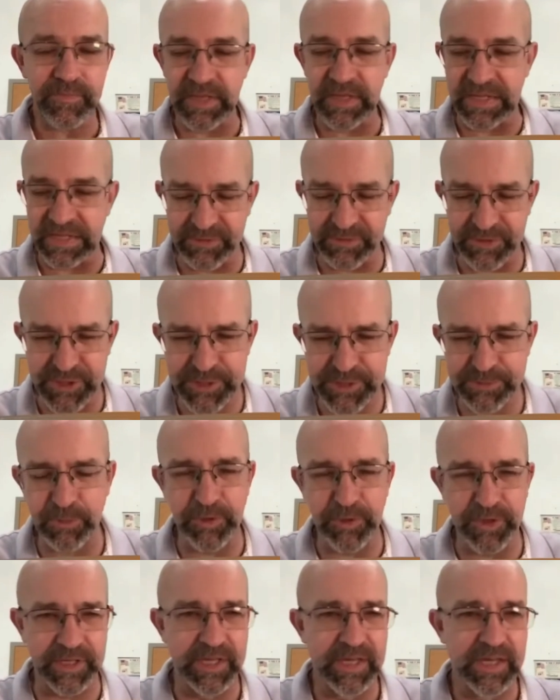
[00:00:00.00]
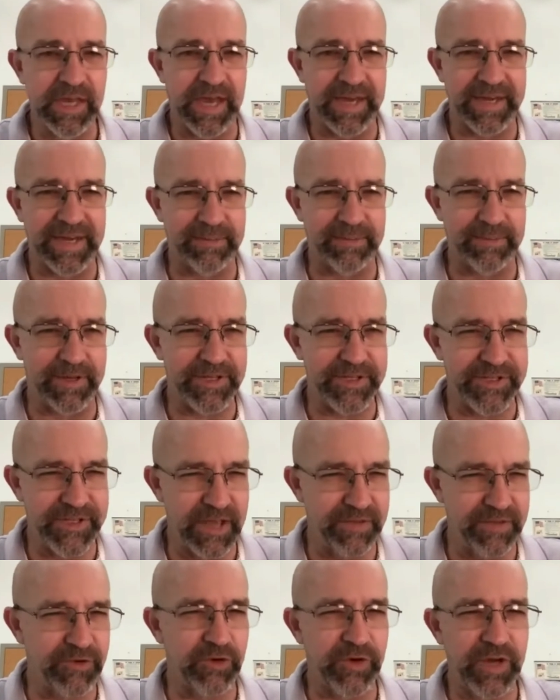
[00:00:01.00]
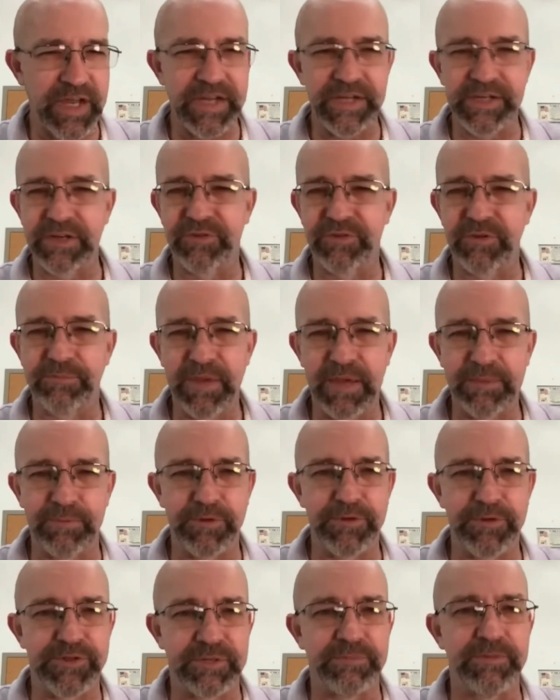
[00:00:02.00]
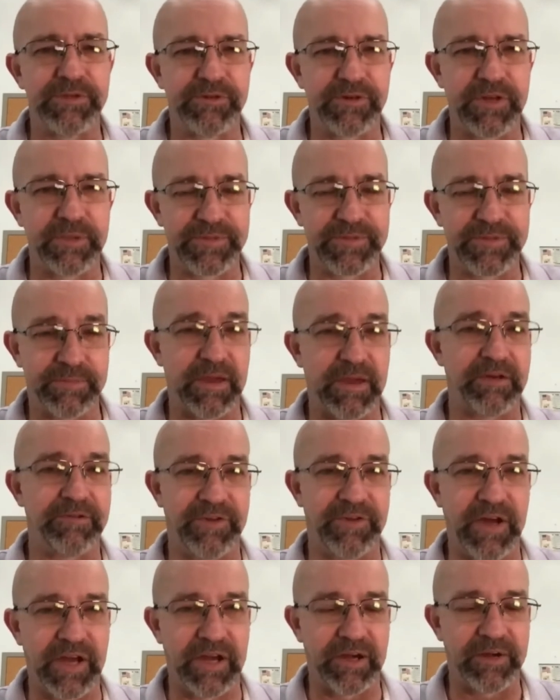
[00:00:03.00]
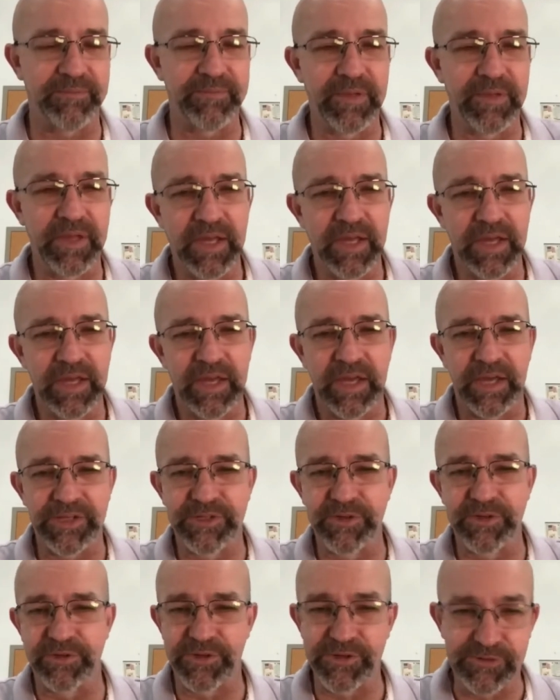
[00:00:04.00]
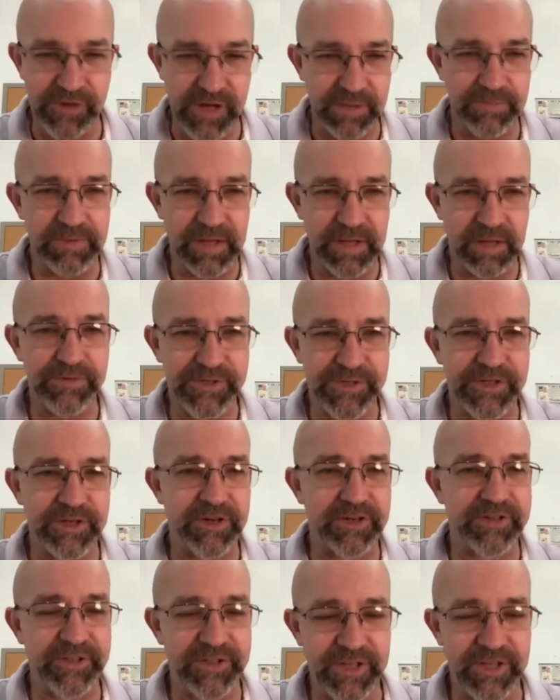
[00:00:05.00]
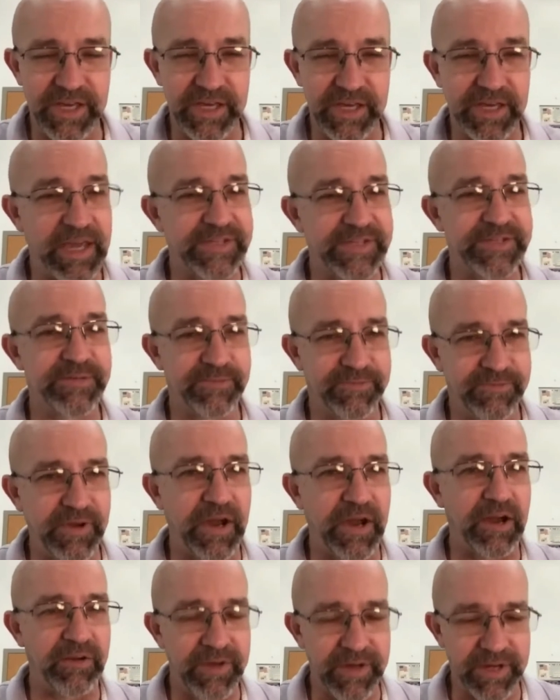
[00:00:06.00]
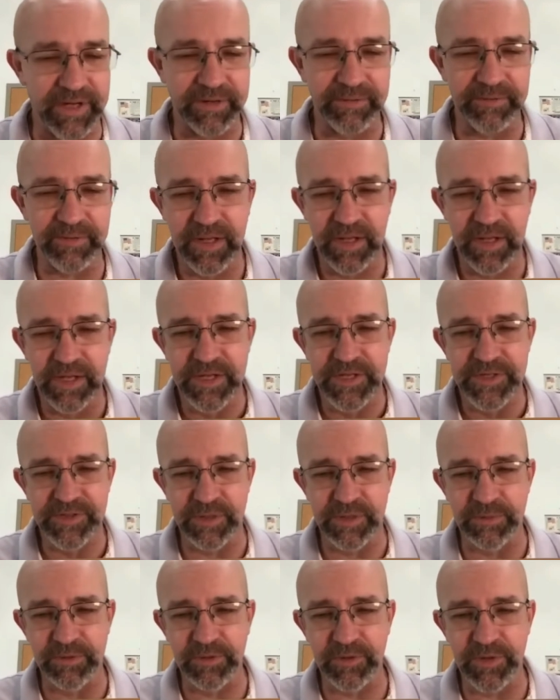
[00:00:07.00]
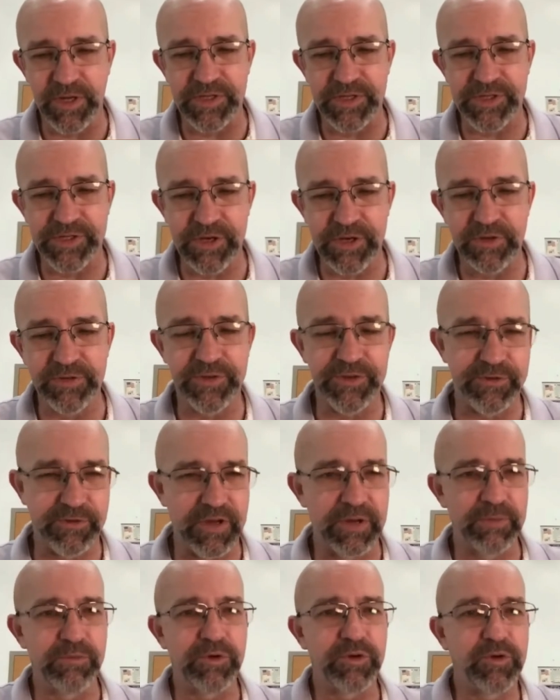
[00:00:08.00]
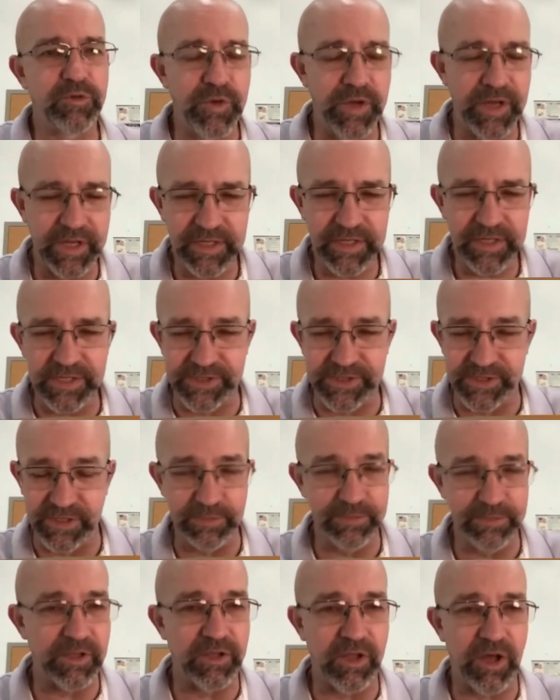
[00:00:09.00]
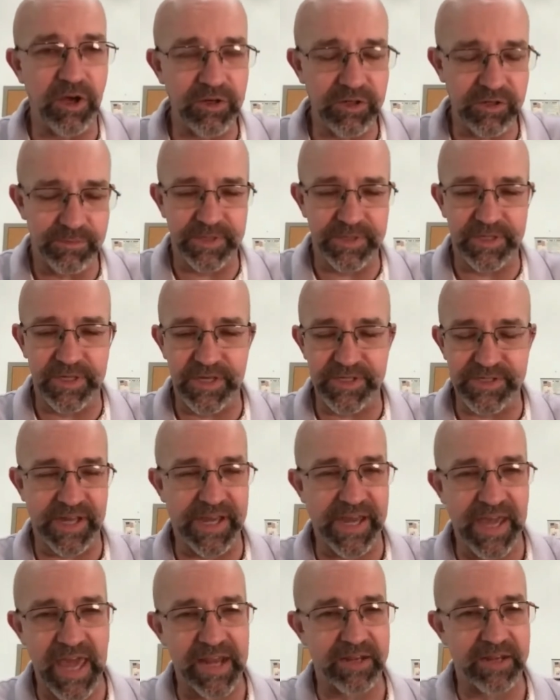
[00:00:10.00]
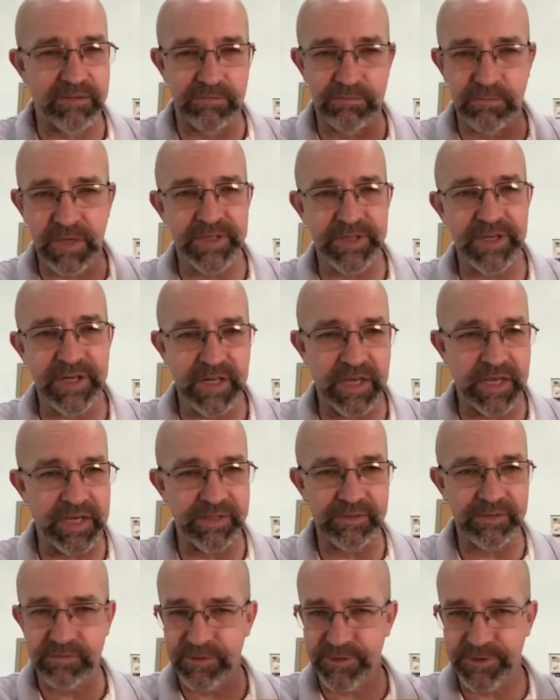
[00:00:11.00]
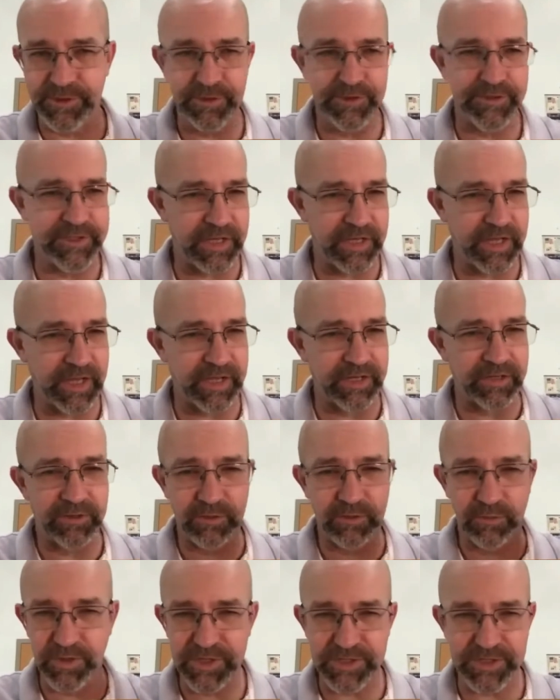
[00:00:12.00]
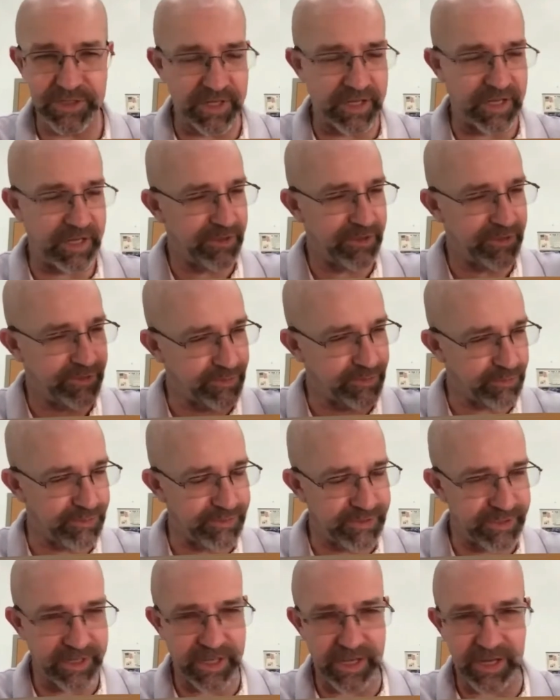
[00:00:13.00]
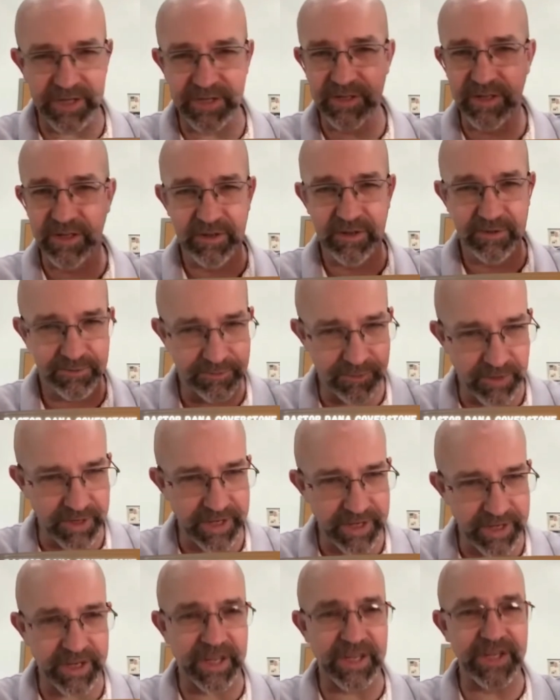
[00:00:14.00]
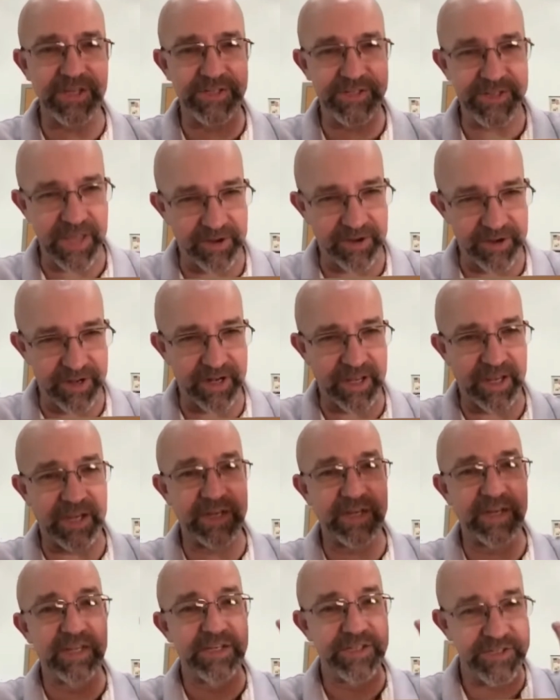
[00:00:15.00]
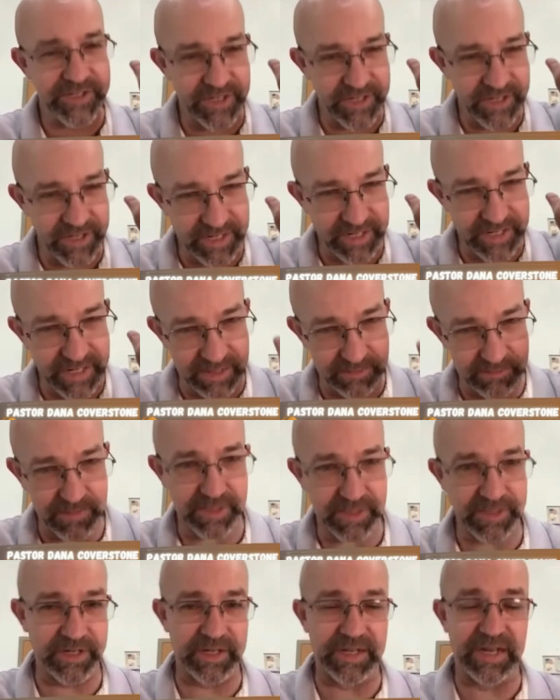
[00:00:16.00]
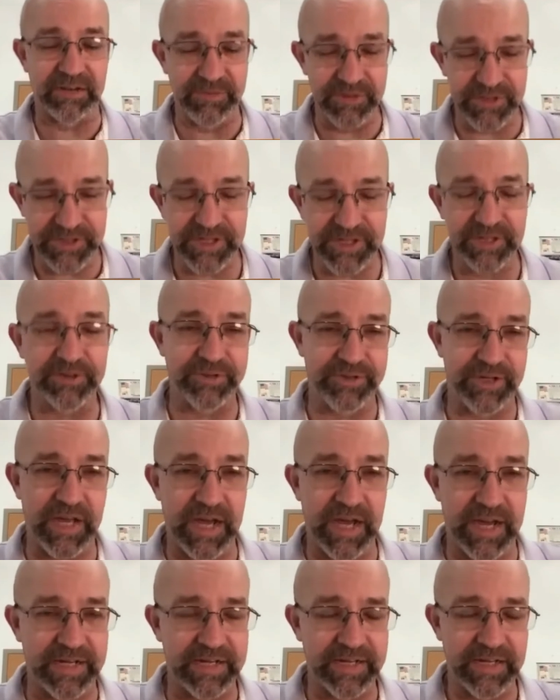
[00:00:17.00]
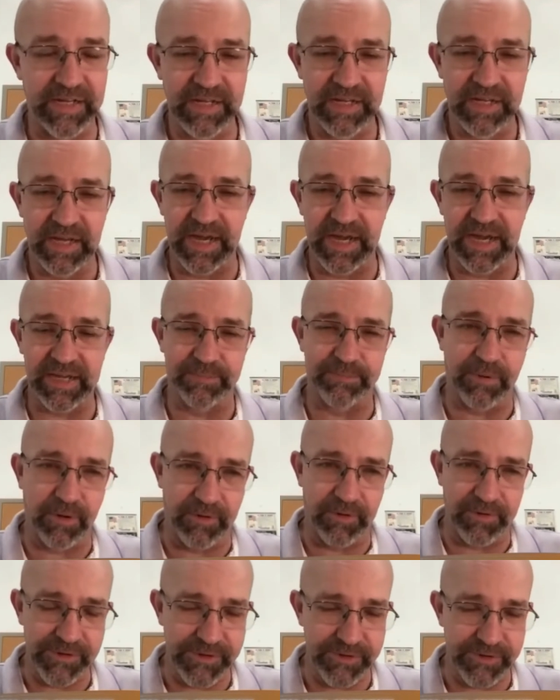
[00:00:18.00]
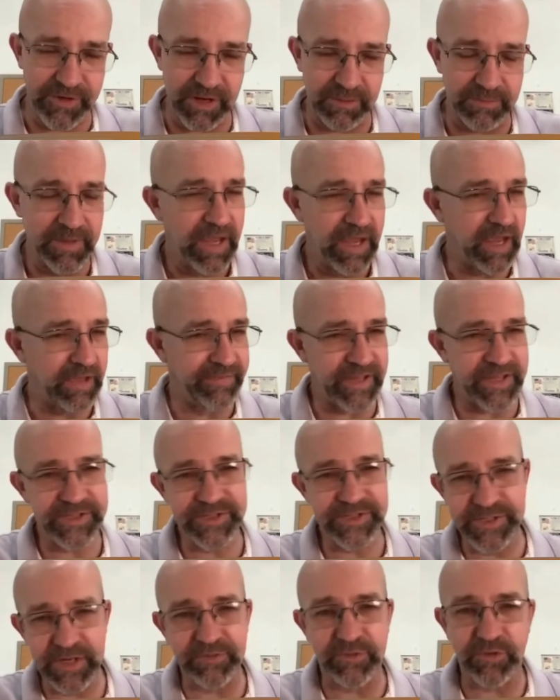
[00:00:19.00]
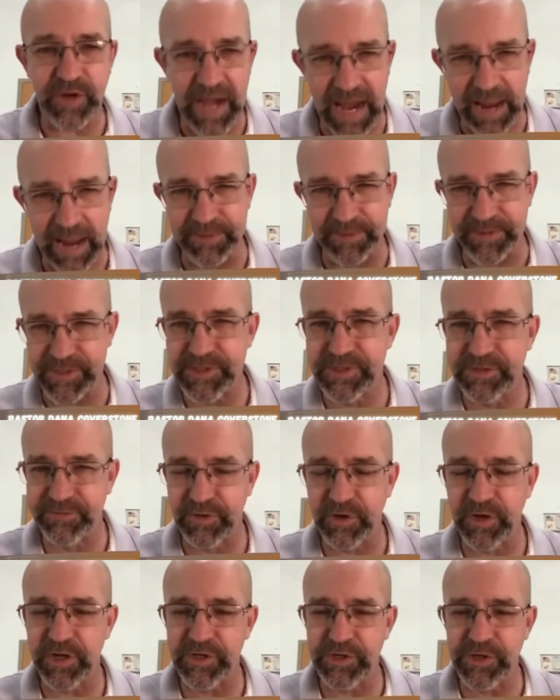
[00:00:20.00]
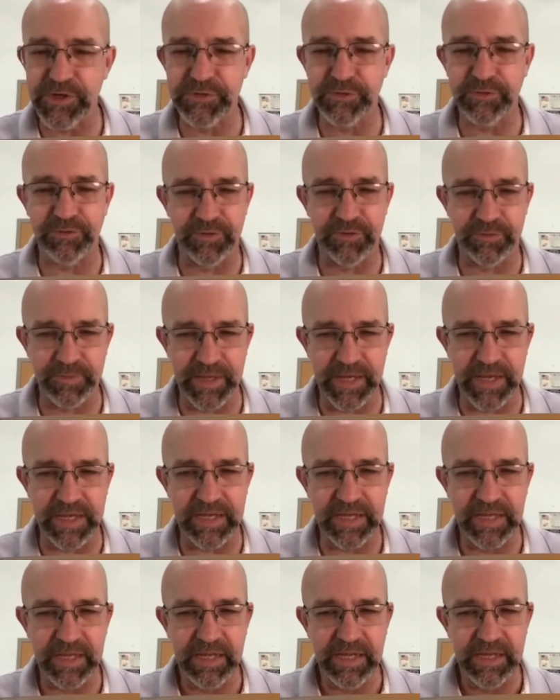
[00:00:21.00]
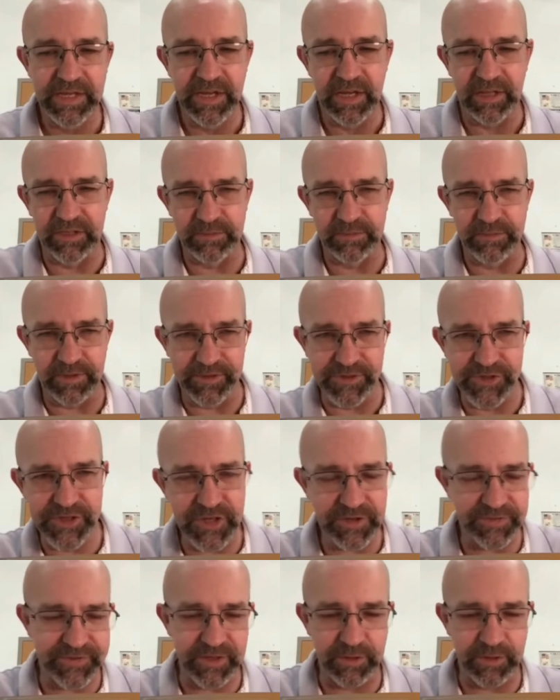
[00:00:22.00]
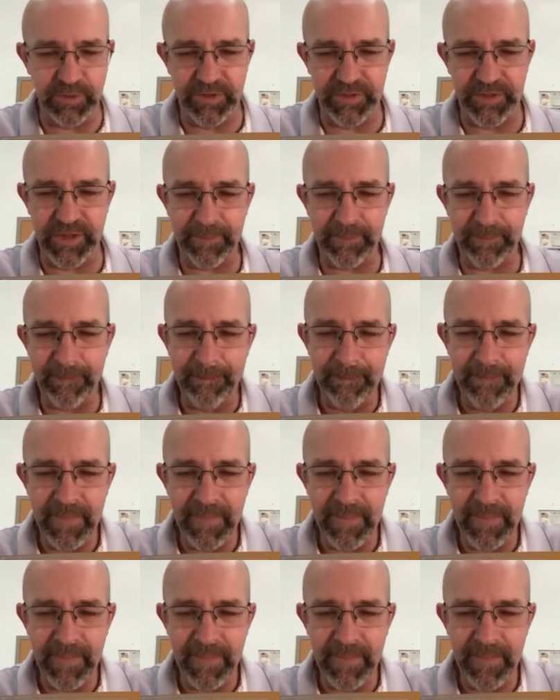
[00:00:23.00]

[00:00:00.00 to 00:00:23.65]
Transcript: Even this morning, I got about seven or eight different people who sent me dreams about fire. And so the dream that I'm sharing today had some fire in it. So I'm going to go ahead and share the dream real quick. It's a little bit longer because I had it Monday night, Tuesday night, Wednesday night, Thursday night, Friday night, Saturday night, Sunday night, and Monday night. Every single night, I had a part of the dream, and that's never happened. This is very unusual for me, a little bit shifting with it.